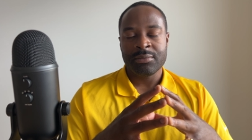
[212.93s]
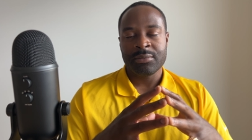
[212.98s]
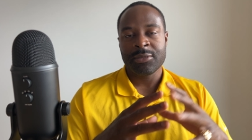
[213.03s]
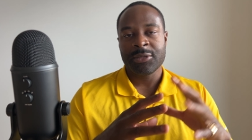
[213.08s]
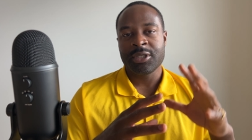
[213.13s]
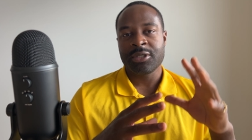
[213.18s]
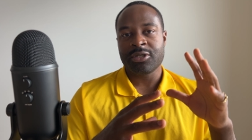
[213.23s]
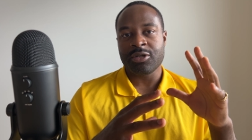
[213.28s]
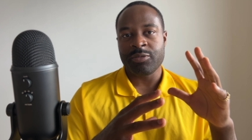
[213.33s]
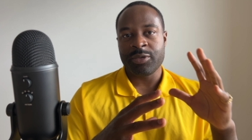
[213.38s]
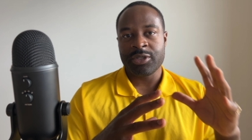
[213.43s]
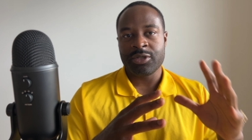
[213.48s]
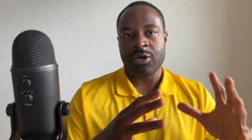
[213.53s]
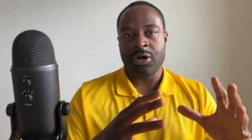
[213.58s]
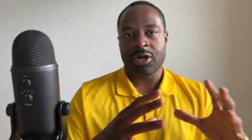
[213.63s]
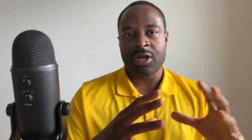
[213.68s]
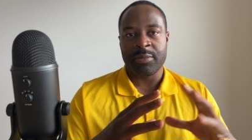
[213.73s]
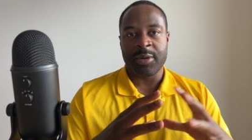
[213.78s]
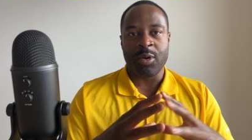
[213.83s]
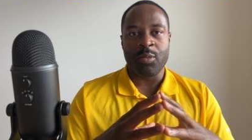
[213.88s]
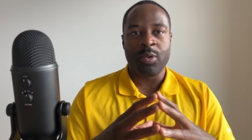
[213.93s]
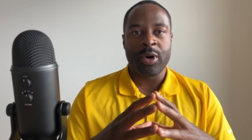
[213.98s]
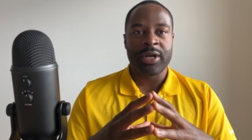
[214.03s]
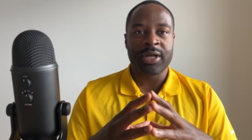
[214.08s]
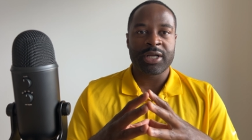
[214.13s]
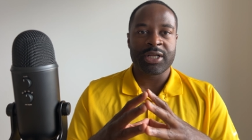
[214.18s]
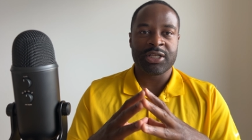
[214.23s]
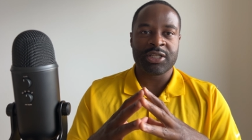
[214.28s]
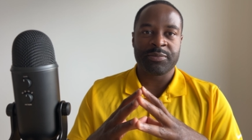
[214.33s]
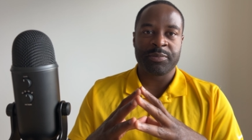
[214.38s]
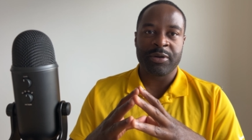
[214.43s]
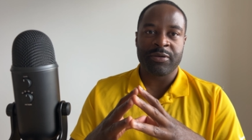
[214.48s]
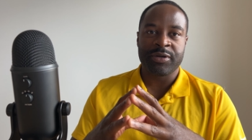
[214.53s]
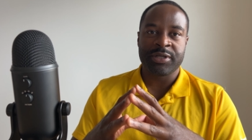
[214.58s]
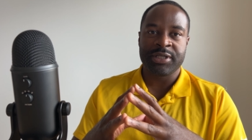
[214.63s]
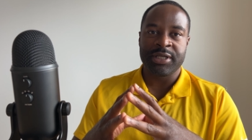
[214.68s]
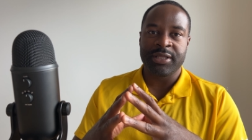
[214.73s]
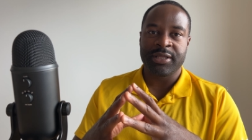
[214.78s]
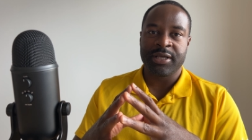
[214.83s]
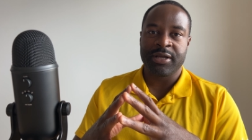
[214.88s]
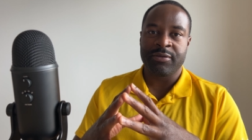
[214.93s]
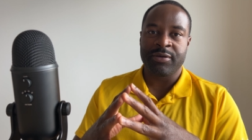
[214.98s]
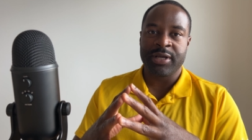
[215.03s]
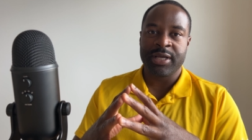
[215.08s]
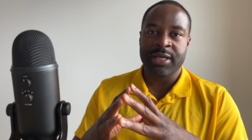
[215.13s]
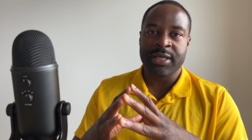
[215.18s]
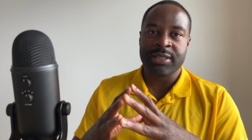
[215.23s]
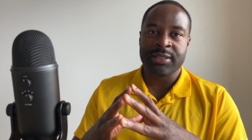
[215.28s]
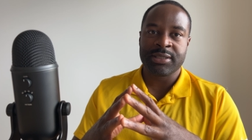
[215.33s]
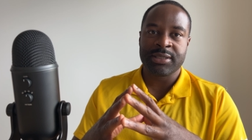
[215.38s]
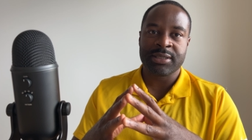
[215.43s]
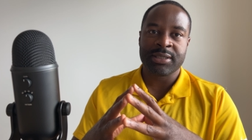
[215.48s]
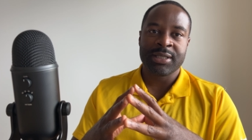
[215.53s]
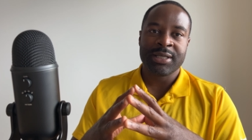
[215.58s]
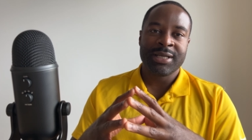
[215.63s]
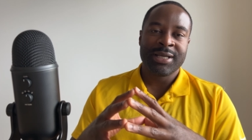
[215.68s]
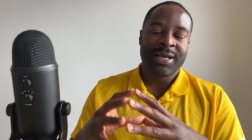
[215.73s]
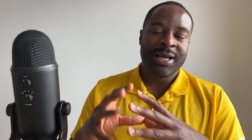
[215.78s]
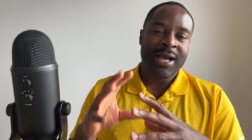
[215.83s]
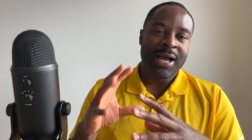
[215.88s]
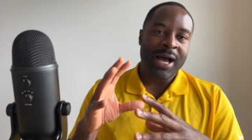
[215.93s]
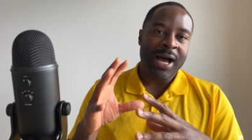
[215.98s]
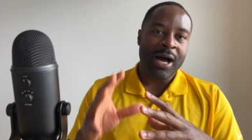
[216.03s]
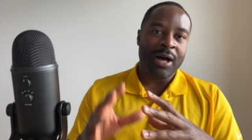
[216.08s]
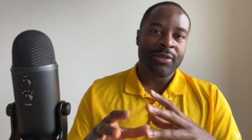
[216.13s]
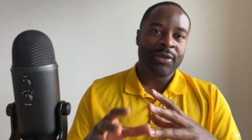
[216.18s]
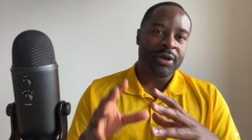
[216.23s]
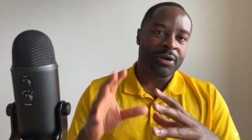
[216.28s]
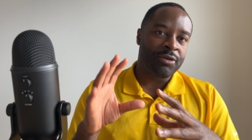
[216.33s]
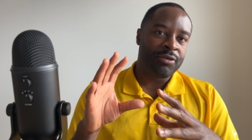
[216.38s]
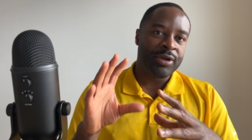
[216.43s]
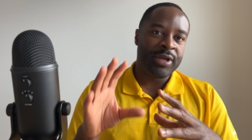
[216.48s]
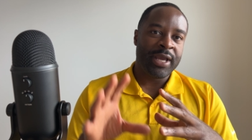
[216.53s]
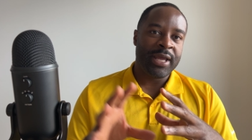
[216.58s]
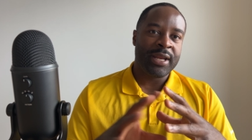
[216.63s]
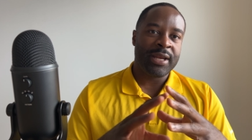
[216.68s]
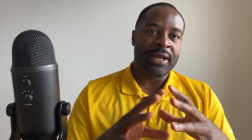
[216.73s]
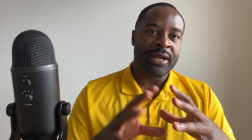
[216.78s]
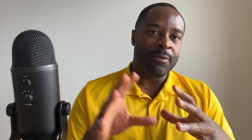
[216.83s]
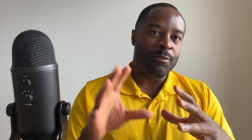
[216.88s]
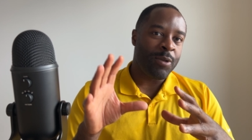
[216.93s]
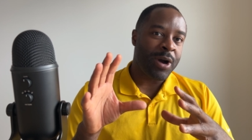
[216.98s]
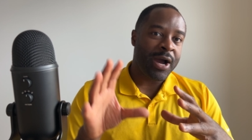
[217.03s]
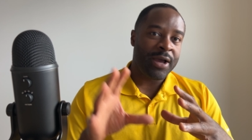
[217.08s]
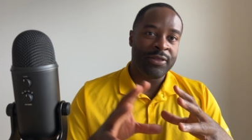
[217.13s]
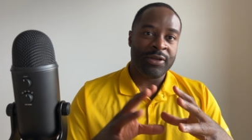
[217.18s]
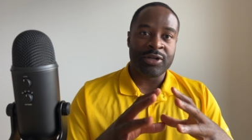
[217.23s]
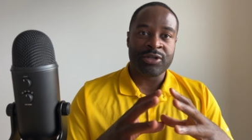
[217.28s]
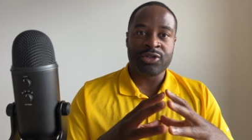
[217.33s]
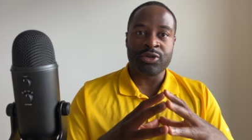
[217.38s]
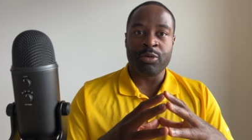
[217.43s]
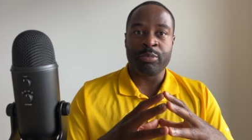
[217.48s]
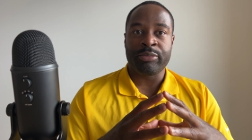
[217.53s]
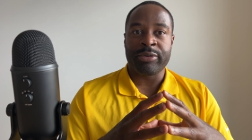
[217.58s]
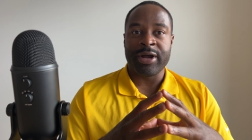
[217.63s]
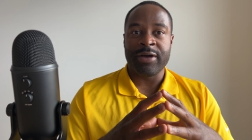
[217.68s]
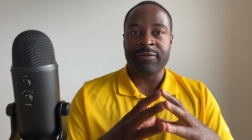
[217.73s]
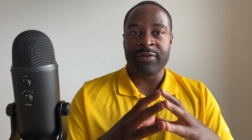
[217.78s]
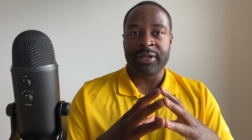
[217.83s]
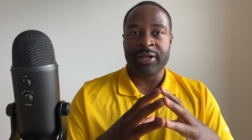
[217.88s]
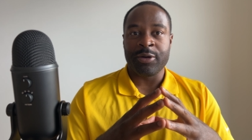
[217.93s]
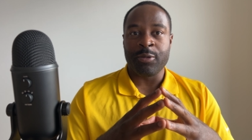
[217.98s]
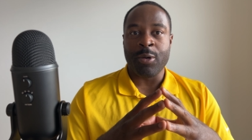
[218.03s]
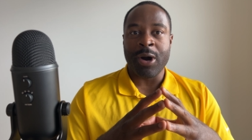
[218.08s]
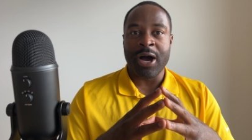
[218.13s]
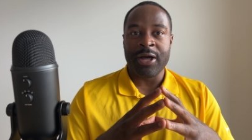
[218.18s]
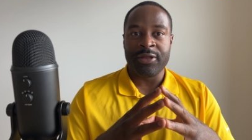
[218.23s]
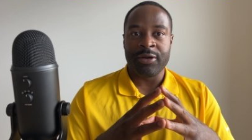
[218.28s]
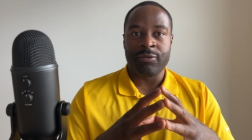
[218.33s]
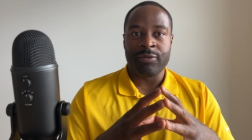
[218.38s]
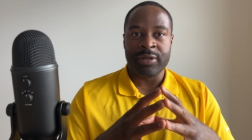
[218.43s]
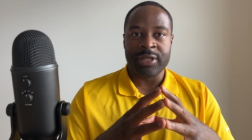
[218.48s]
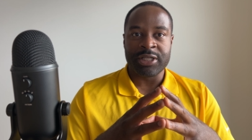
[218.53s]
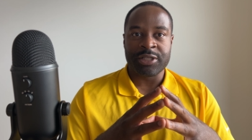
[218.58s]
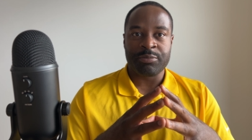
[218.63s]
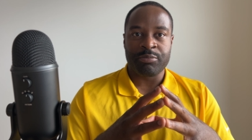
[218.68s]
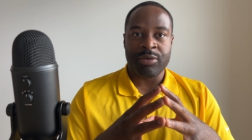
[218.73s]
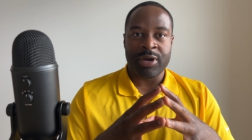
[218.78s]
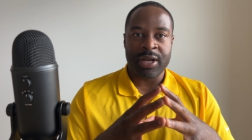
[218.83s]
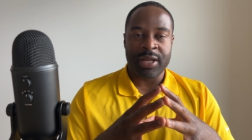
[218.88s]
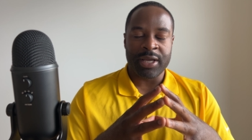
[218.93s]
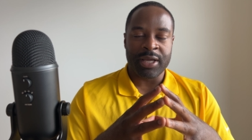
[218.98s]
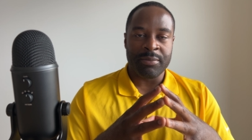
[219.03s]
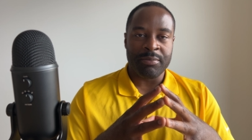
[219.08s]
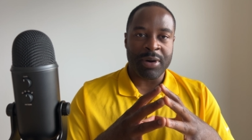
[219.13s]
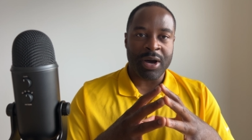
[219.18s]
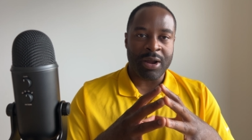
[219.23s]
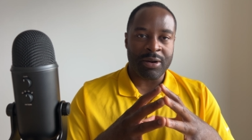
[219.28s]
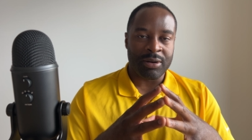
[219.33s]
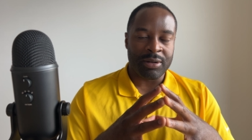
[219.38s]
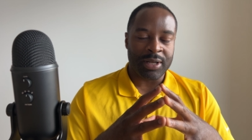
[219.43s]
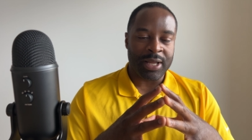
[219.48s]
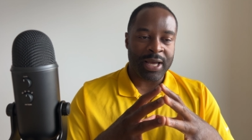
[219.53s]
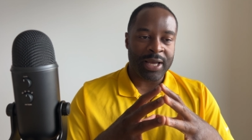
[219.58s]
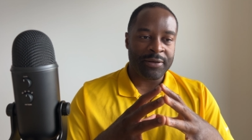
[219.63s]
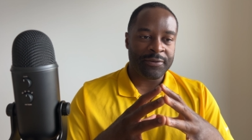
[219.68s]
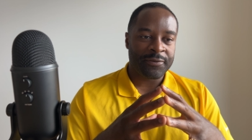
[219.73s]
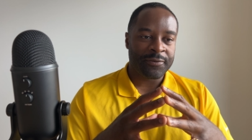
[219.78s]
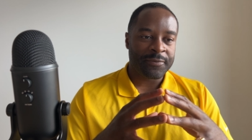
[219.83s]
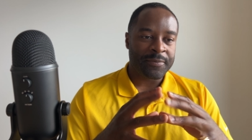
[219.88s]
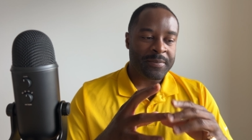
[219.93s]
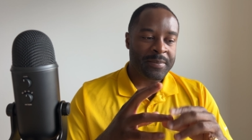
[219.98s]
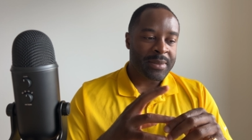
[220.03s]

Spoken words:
So we talked about what a conspiracy theory is, how they're created, and why they're so prevalent and why they're really spreading in modern life.